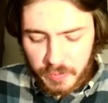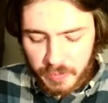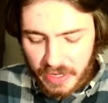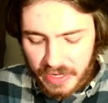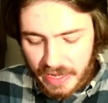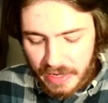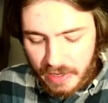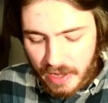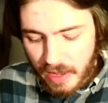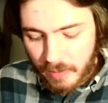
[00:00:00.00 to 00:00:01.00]
But hey,
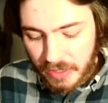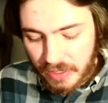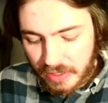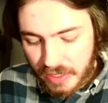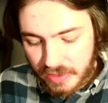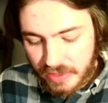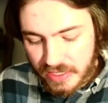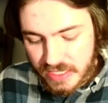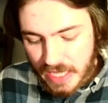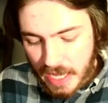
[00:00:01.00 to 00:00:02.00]
I mean, in
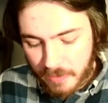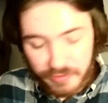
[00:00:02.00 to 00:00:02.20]
this game,